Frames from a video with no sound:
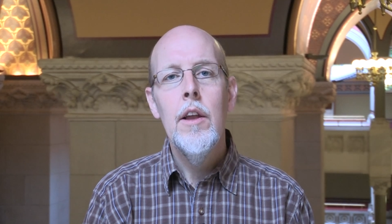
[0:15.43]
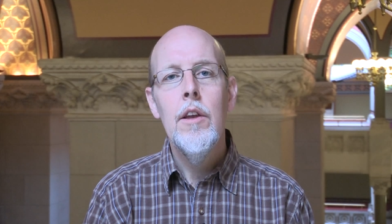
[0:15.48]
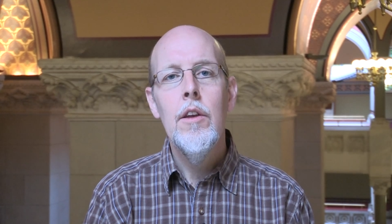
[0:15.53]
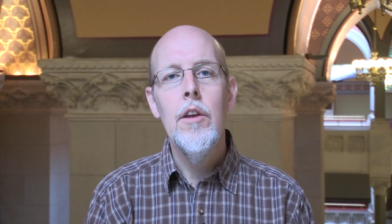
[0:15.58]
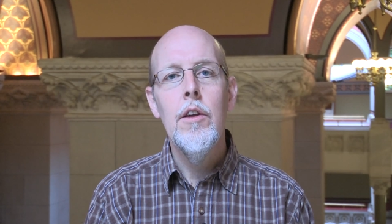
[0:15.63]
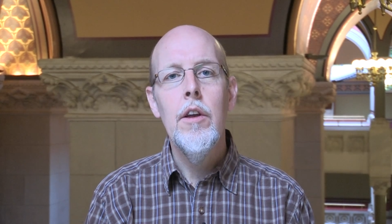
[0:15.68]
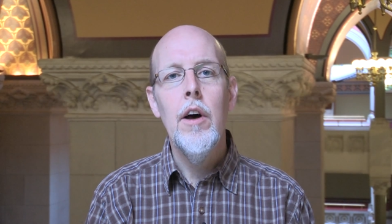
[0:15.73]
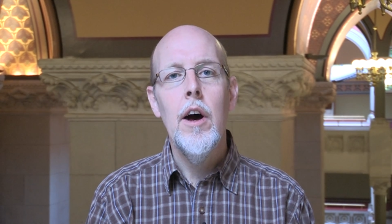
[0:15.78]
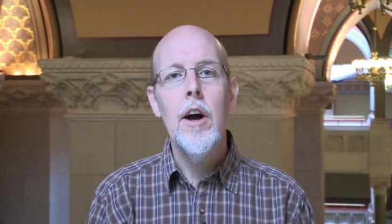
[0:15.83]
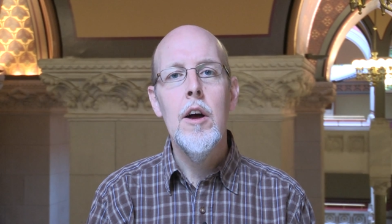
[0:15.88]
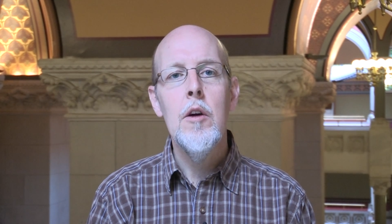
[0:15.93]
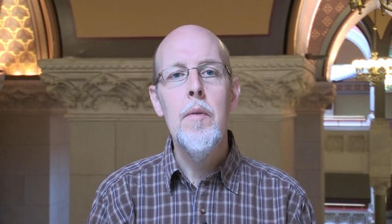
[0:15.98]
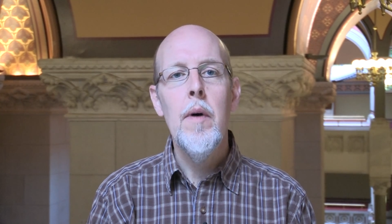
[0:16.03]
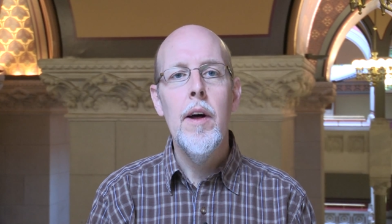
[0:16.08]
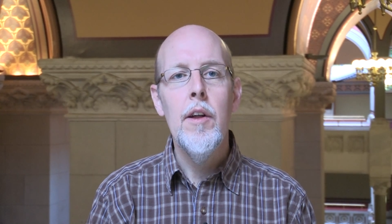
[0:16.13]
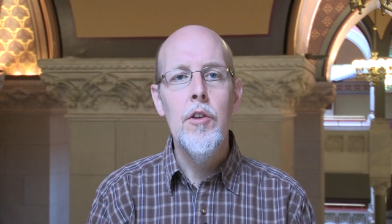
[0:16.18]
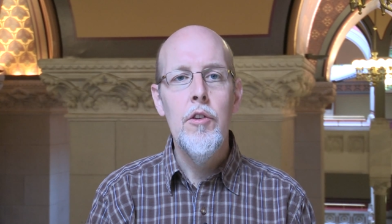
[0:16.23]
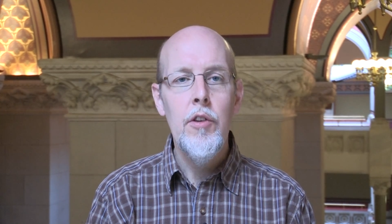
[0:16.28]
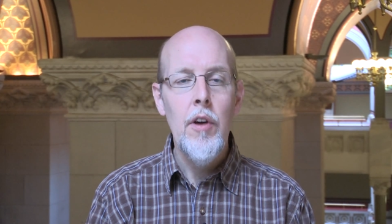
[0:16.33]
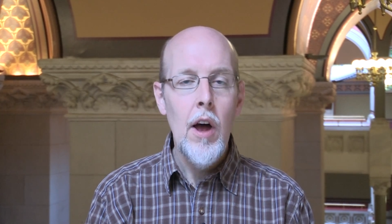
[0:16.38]
to talk
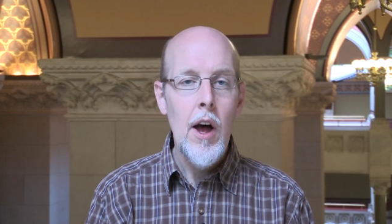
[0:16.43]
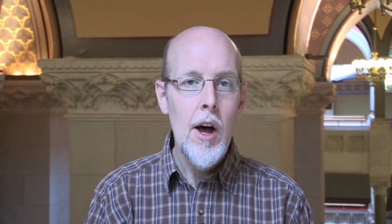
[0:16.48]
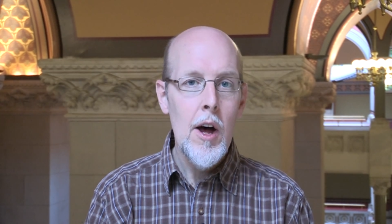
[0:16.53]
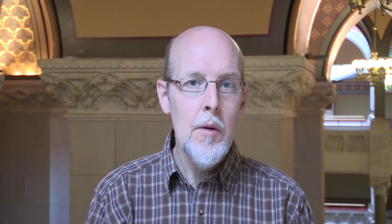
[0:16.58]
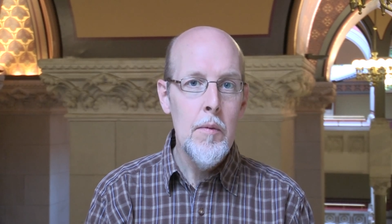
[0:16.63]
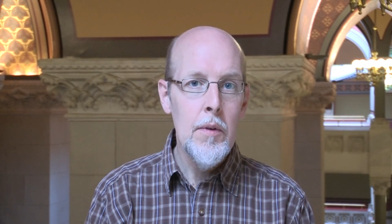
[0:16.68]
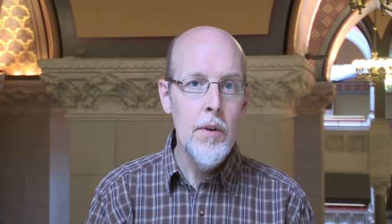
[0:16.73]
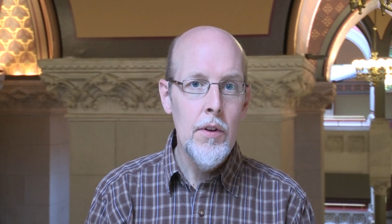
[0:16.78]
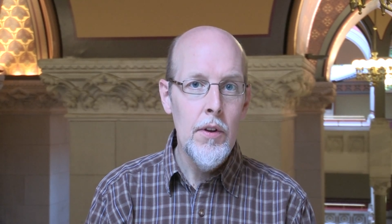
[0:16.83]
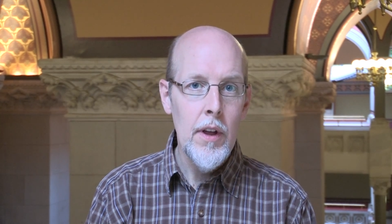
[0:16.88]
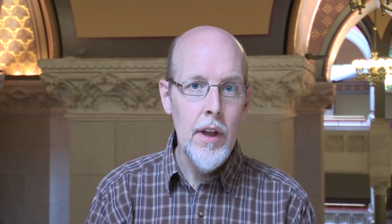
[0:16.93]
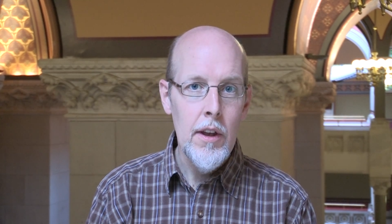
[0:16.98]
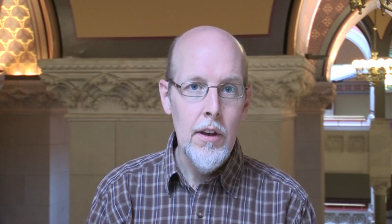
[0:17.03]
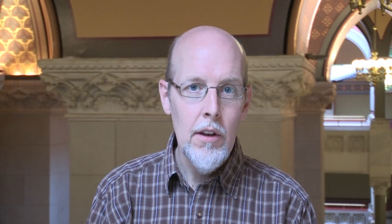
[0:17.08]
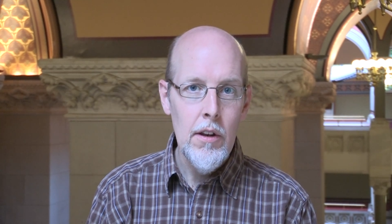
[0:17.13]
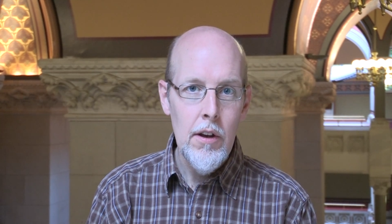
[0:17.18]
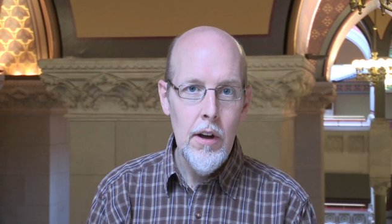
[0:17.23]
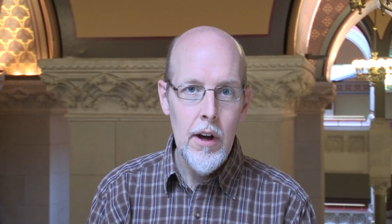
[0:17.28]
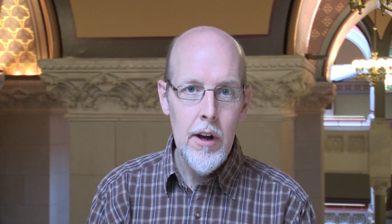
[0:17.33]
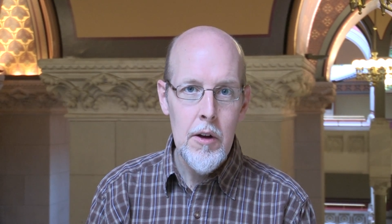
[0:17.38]
about jobs and
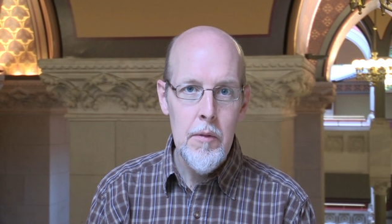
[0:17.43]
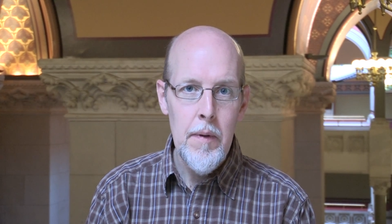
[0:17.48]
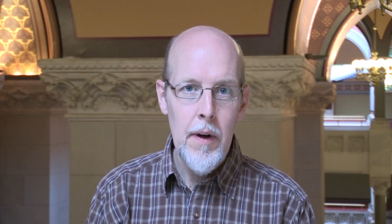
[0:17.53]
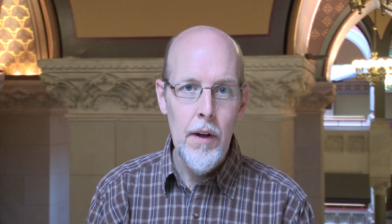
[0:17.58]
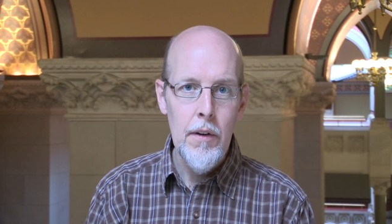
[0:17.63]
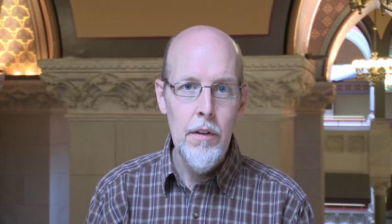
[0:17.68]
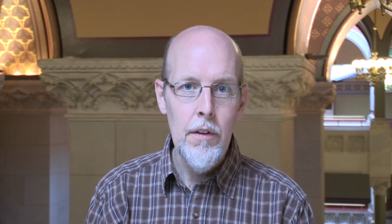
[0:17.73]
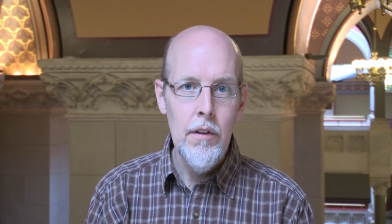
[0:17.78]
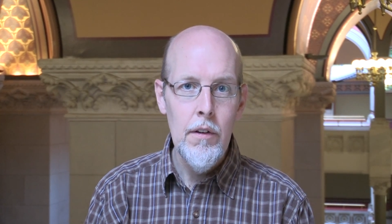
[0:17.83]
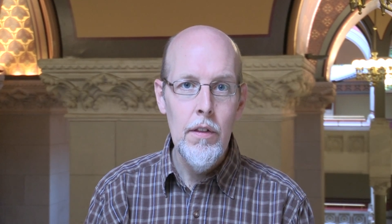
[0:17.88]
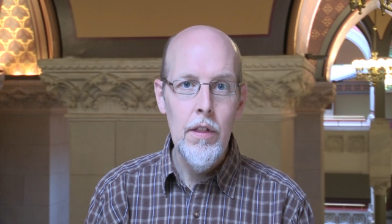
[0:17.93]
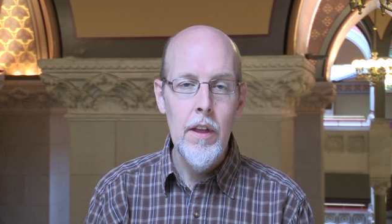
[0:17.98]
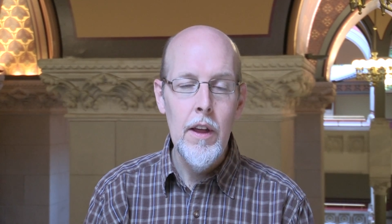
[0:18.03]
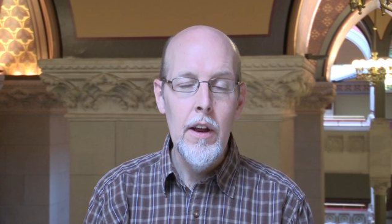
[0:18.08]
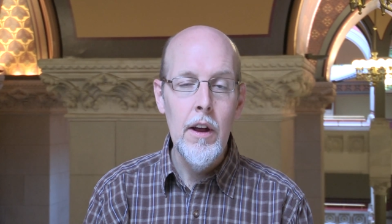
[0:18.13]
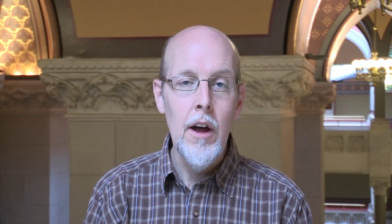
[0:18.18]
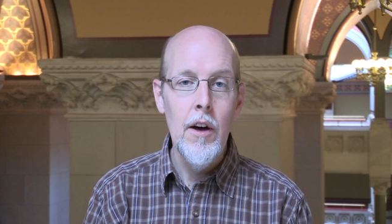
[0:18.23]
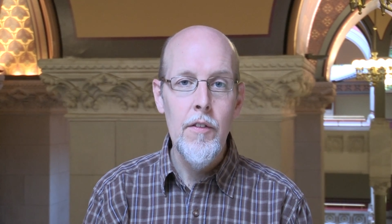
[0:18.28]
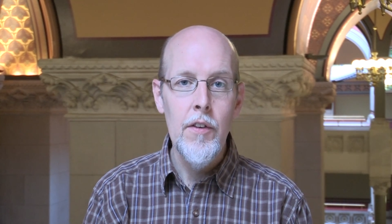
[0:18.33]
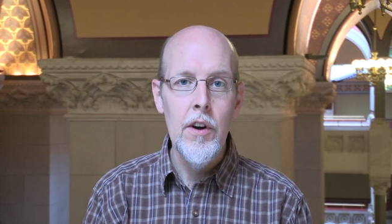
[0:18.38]
to talk about
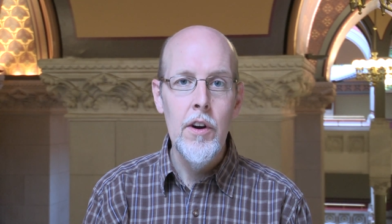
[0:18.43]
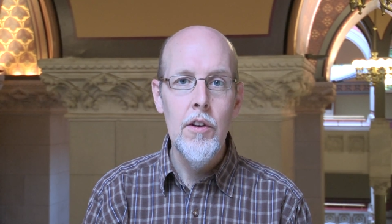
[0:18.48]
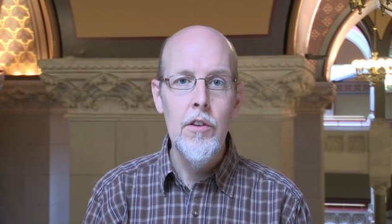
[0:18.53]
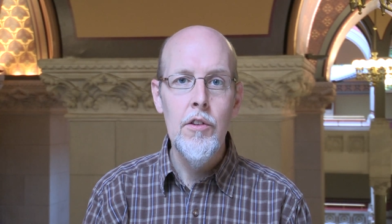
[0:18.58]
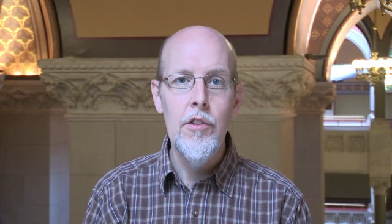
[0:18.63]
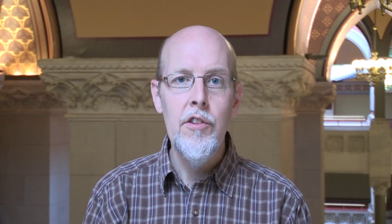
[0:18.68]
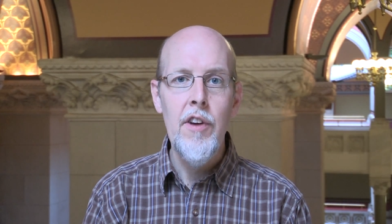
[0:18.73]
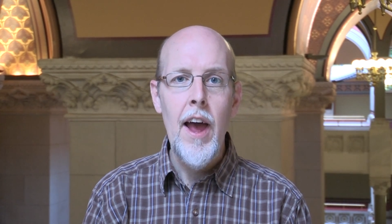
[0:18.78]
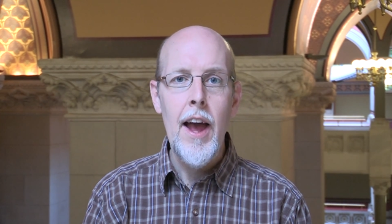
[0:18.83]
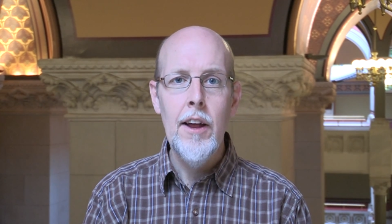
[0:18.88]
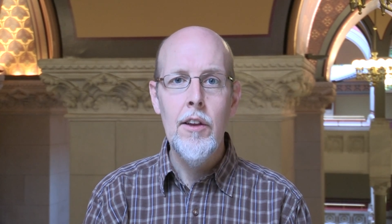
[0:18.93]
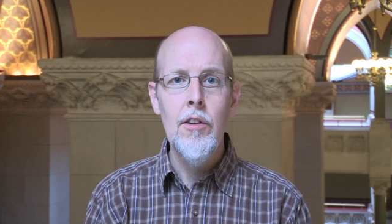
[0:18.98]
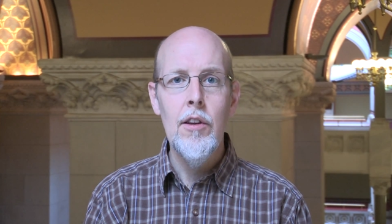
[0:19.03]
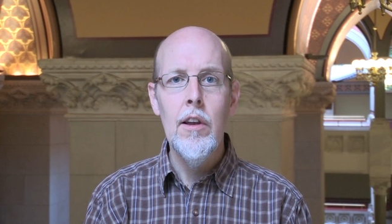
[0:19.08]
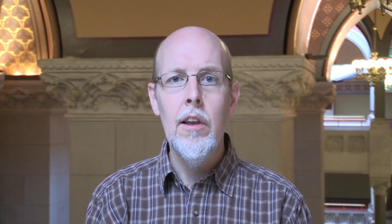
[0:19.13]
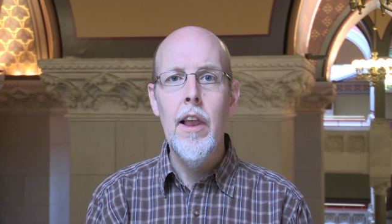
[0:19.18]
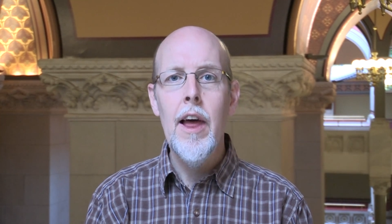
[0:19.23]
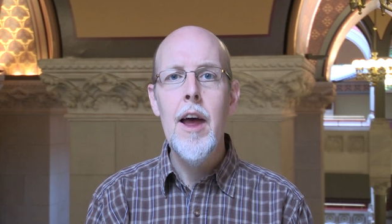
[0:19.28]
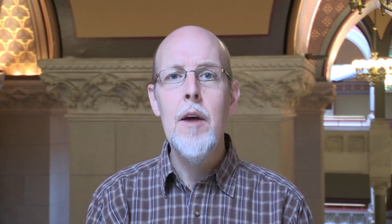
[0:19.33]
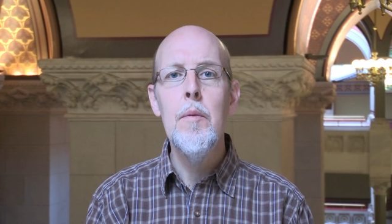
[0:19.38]
the governor's
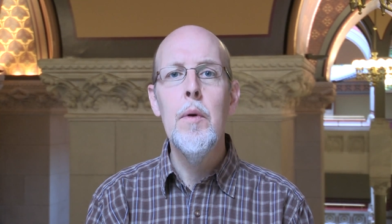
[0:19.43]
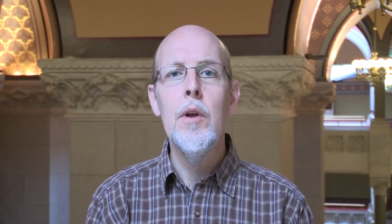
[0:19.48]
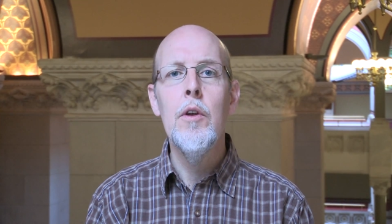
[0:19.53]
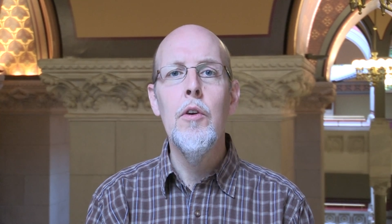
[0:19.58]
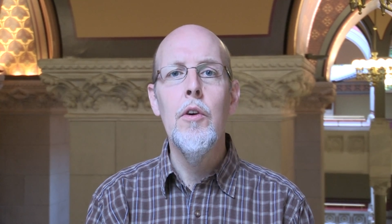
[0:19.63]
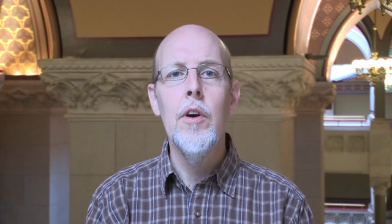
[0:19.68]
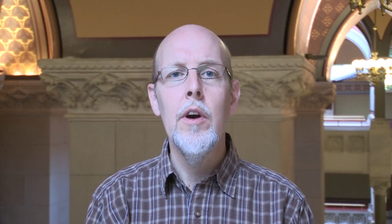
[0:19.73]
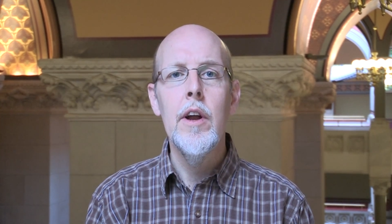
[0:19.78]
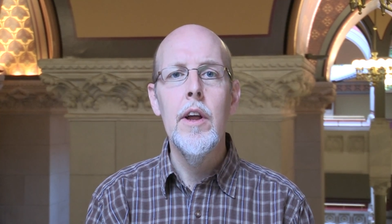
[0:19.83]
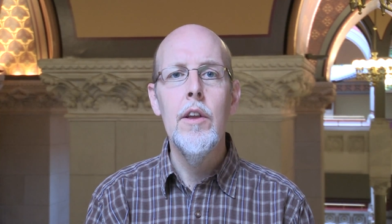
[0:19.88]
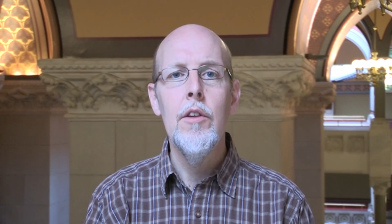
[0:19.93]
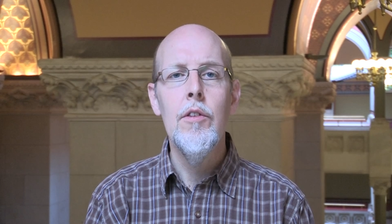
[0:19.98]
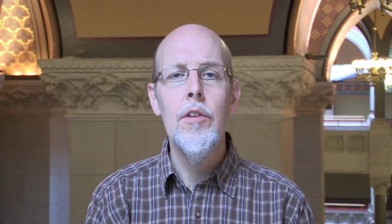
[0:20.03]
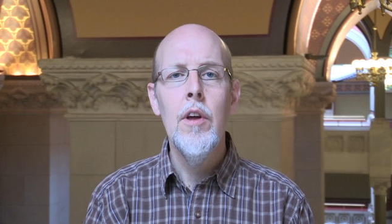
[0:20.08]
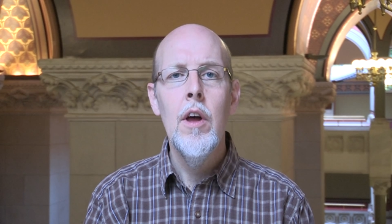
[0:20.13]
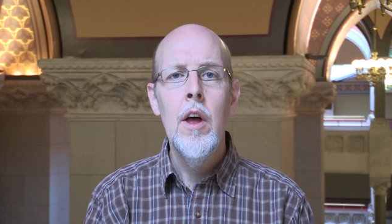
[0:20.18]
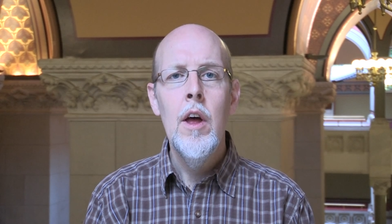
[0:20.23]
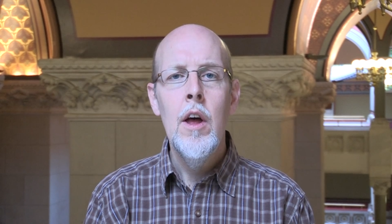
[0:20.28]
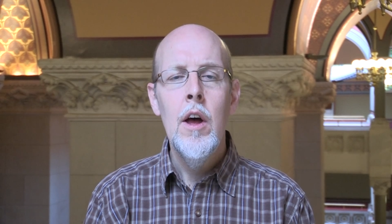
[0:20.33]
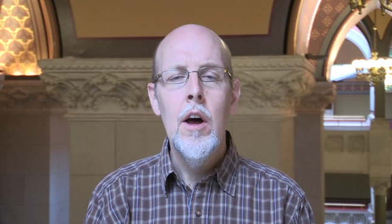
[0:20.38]
Jackson Laboratories